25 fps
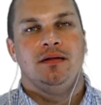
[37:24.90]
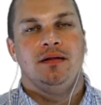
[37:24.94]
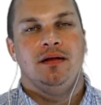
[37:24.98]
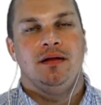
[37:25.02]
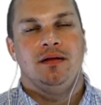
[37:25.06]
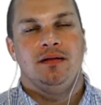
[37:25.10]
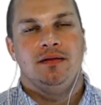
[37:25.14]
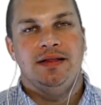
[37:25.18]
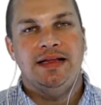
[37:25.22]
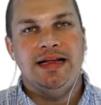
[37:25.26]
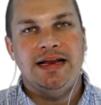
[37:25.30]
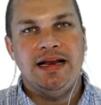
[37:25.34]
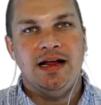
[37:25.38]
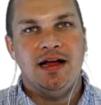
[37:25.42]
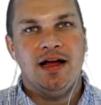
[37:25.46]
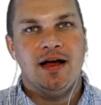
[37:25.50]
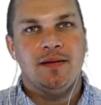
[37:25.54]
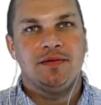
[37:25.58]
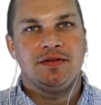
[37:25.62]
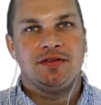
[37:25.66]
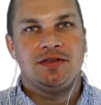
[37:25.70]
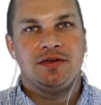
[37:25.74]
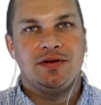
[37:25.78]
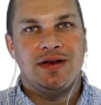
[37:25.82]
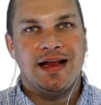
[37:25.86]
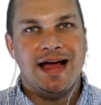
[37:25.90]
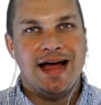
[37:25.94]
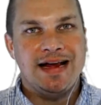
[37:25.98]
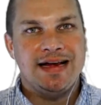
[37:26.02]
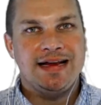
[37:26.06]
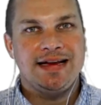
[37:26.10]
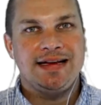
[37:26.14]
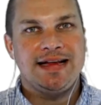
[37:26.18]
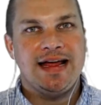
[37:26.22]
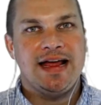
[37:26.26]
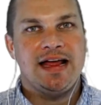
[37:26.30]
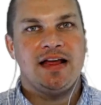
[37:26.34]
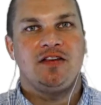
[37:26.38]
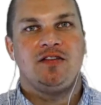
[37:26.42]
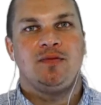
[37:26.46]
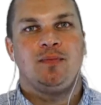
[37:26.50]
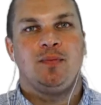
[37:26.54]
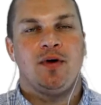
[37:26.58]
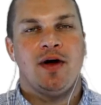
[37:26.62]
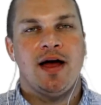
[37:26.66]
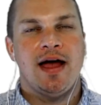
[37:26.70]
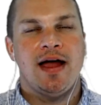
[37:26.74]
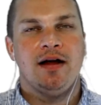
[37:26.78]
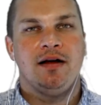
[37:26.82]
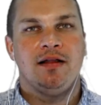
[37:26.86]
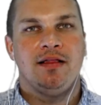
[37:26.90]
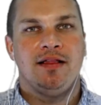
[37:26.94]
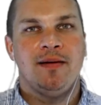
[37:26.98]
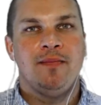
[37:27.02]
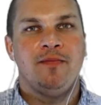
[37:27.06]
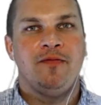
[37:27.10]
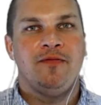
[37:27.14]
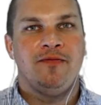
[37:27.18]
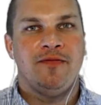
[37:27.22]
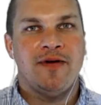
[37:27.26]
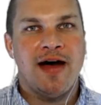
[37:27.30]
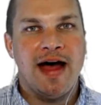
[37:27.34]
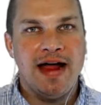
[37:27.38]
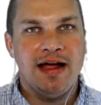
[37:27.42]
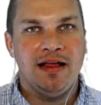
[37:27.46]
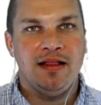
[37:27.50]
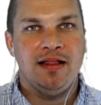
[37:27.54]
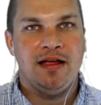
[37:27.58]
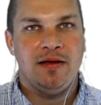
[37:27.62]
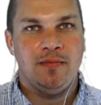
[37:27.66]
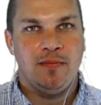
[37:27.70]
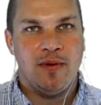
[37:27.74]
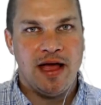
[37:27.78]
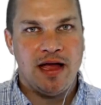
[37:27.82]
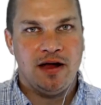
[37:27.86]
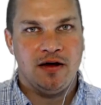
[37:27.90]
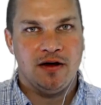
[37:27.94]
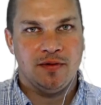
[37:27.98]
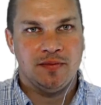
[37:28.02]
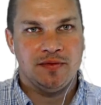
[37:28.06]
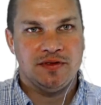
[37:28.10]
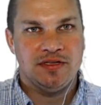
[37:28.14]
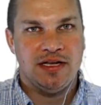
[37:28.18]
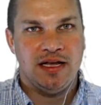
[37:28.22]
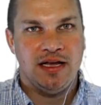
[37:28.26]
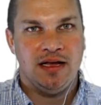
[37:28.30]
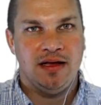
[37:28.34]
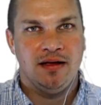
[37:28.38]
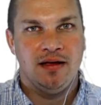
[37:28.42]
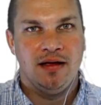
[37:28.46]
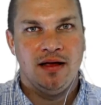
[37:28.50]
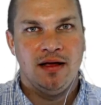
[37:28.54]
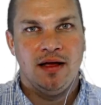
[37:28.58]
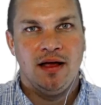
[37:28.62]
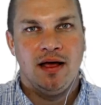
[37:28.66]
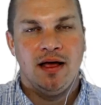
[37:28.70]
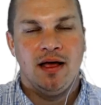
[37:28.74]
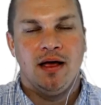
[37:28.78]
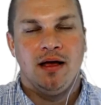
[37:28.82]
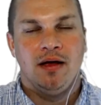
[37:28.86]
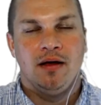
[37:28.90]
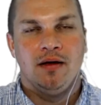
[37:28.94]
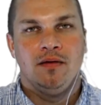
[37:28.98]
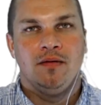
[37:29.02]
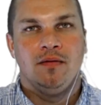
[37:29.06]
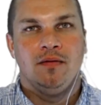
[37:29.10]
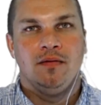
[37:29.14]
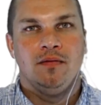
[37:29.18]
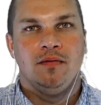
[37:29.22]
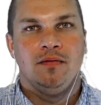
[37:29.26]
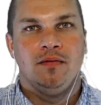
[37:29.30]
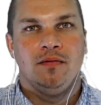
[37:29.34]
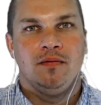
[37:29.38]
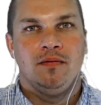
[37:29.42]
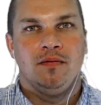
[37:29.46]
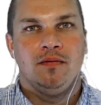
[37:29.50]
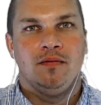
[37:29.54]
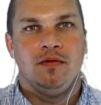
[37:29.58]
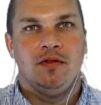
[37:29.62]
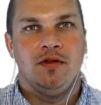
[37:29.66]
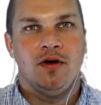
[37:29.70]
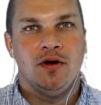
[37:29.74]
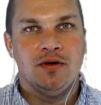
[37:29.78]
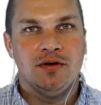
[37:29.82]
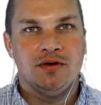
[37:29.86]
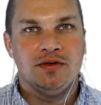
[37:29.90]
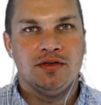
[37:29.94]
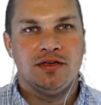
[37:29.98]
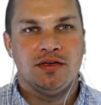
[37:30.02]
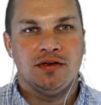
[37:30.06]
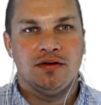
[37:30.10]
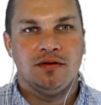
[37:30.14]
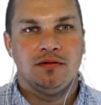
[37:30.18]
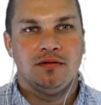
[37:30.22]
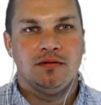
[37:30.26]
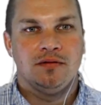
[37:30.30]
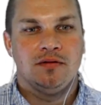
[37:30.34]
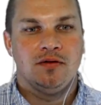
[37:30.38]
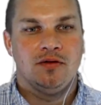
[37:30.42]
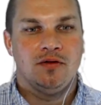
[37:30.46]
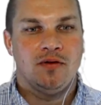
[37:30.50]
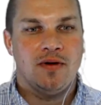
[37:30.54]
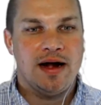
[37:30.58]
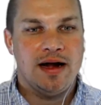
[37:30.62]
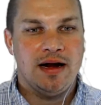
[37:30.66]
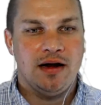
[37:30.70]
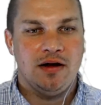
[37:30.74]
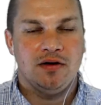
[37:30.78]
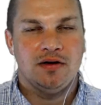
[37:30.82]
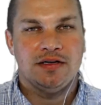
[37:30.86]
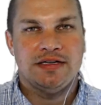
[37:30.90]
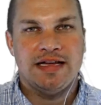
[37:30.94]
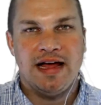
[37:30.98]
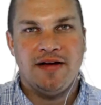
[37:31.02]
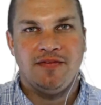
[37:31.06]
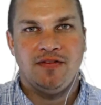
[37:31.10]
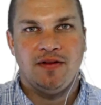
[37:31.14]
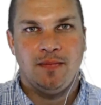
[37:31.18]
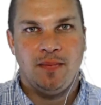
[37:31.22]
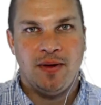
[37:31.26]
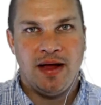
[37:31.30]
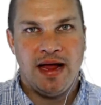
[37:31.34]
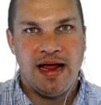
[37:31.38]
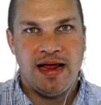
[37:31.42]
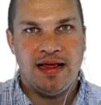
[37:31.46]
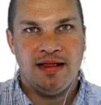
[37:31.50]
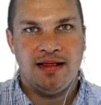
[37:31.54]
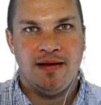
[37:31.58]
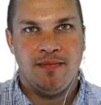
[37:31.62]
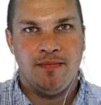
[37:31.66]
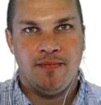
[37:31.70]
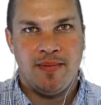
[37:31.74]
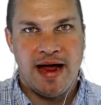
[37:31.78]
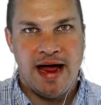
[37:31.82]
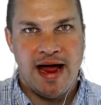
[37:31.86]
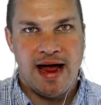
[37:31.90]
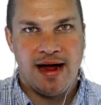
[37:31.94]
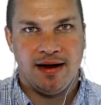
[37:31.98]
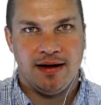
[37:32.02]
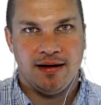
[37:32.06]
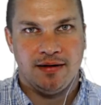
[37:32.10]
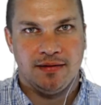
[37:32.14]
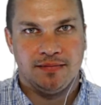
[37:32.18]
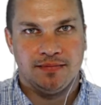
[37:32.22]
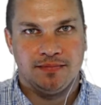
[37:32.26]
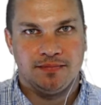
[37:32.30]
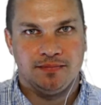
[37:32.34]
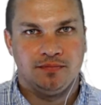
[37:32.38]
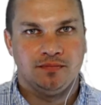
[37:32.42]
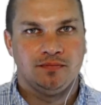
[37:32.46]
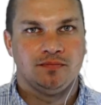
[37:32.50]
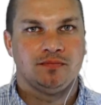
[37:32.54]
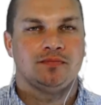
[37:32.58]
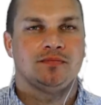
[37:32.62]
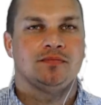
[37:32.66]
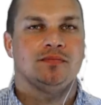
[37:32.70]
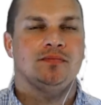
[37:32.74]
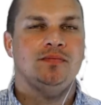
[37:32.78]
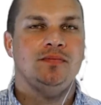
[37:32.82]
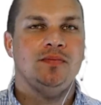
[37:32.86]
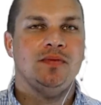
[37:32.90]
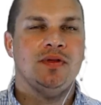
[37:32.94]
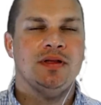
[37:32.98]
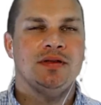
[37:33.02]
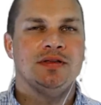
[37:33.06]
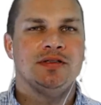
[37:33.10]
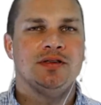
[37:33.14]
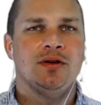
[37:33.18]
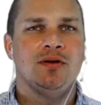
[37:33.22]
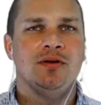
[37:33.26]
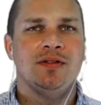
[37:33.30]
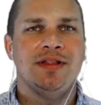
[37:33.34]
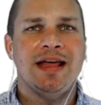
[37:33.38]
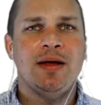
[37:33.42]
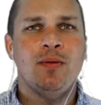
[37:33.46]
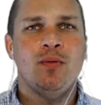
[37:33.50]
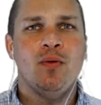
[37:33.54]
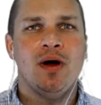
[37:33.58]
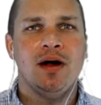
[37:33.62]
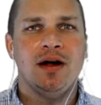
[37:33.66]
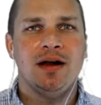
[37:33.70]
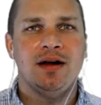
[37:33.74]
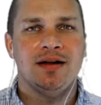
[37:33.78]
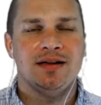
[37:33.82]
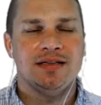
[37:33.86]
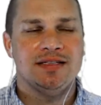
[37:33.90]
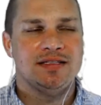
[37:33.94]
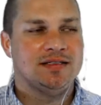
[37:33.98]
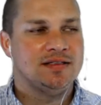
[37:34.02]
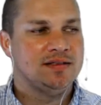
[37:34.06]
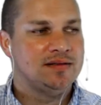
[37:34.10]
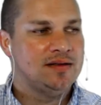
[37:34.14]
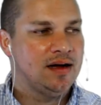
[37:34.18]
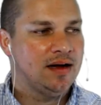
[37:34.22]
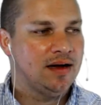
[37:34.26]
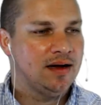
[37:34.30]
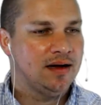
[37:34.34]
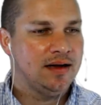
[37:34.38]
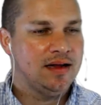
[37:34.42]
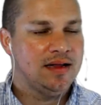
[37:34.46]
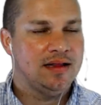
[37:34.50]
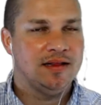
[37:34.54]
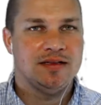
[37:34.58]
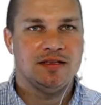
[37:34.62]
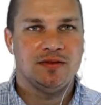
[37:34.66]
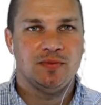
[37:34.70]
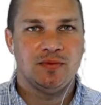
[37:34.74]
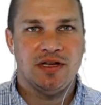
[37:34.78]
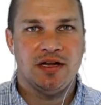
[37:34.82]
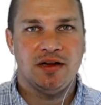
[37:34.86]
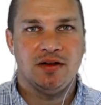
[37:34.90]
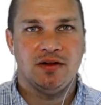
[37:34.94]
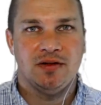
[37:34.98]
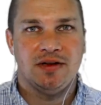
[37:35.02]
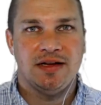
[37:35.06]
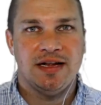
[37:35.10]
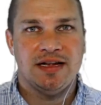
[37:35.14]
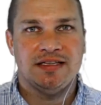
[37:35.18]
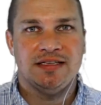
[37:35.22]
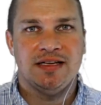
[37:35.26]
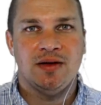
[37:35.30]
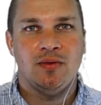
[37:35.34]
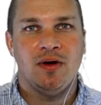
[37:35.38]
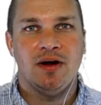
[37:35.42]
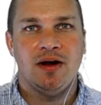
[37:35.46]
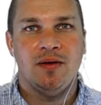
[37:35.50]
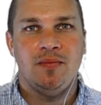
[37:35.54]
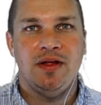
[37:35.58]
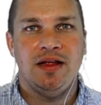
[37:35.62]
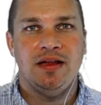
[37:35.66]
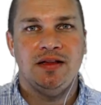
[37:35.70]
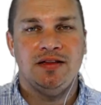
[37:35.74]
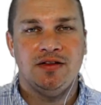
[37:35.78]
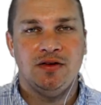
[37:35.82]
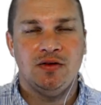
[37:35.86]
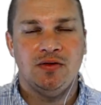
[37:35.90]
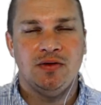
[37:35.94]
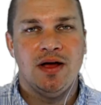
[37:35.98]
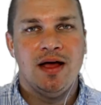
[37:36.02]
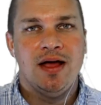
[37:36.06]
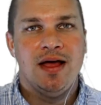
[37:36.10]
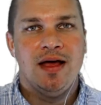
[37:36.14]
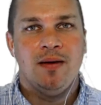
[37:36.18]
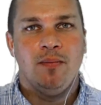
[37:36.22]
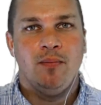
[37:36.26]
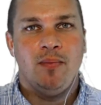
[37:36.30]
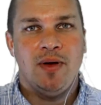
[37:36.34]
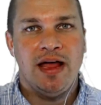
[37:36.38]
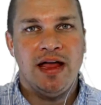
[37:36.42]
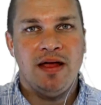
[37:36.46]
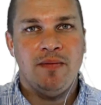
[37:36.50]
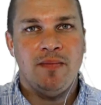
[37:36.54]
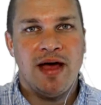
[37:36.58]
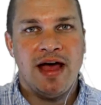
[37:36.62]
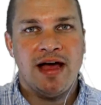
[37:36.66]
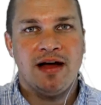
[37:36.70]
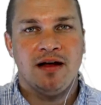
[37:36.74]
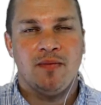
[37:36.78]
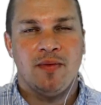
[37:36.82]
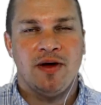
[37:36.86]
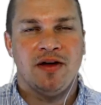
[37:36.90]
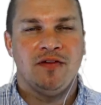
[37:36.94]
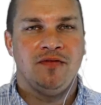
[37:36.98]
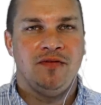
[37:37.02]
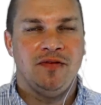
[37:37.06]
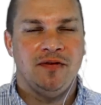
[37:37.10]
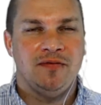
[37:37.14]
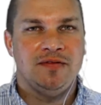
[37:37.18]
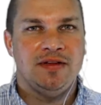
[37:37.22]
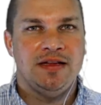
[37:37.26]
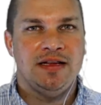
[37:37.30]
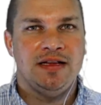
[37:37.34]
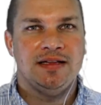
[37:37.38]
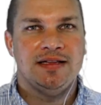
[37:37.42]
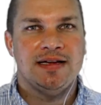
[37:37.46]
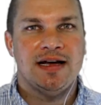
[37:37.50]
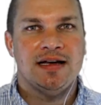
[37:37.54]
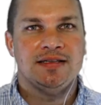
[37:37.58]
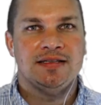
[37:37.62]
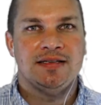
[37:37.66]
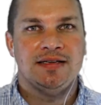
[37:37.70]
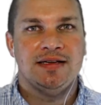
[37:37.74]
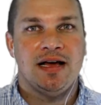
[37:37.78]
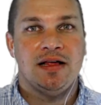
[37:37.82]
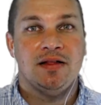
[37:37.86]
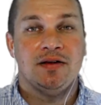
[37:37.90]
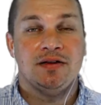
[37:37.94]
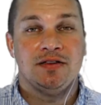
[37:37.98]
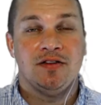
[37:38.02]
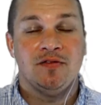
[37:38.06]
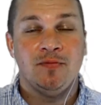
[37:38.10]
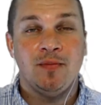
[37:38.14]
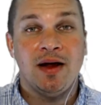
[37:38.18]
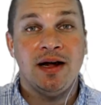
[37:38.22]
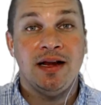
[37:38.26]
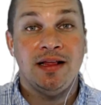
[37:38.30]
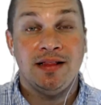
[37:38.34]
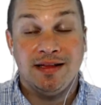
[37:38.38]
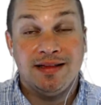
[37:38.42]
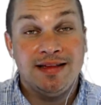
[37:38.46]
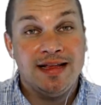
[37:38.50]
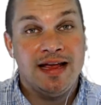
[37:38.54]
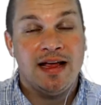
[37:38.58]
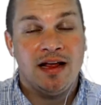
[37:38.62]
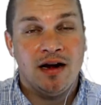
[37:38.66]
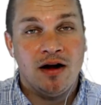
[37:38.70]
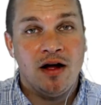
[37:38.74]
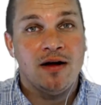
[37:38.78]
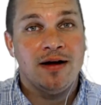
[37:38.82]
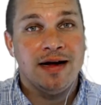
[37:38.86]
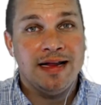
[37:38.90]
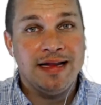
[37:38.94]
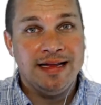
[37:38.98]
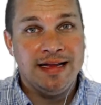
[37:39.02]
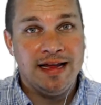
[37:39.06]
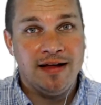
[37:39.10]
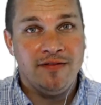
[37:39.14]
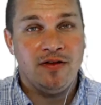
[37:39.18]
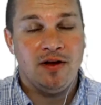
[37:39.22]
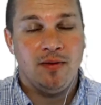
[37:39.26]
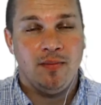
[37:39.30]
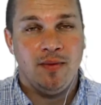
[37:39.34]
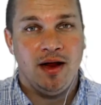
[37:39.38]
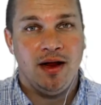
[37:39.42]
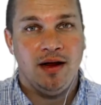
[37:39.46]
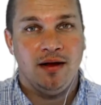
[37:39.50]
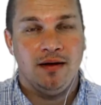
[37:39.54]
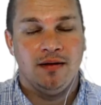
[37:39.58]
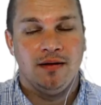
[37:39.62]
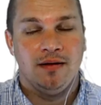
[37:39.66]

leading up to 90 days prior to them filing bankruptcy, those creditors have to pay them back. So they wanted us, in this particular case, they wanted me to pay back about $15,000 of money that they had already given me.